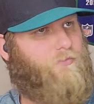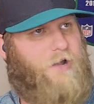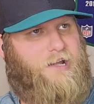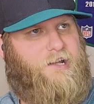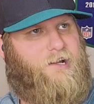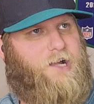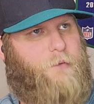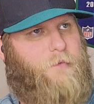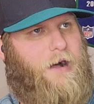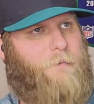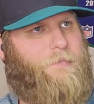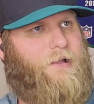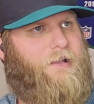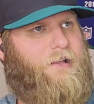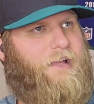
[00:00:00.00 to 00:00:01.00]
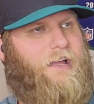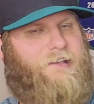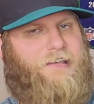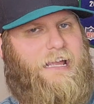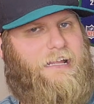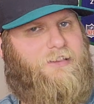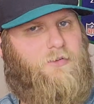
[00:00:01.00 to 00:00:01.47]
ready to come up
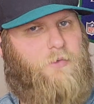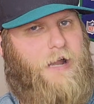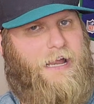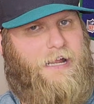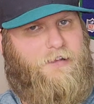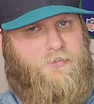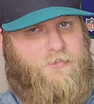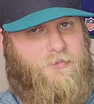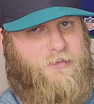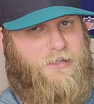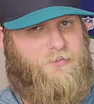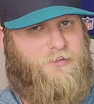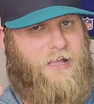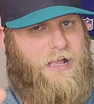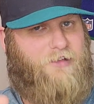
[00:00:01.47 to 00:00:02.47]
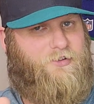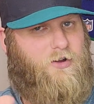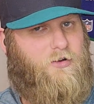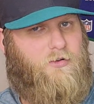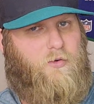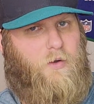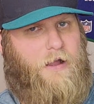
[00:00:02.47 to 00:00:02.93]
and take the reins. These guys
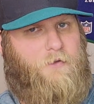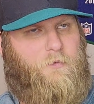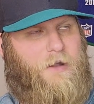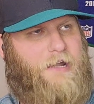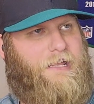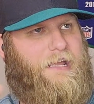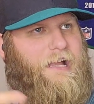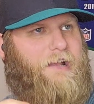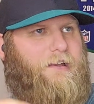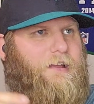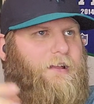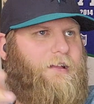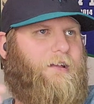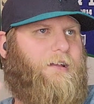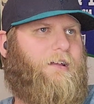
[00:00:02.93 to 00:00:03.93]
aren't quite ready yet.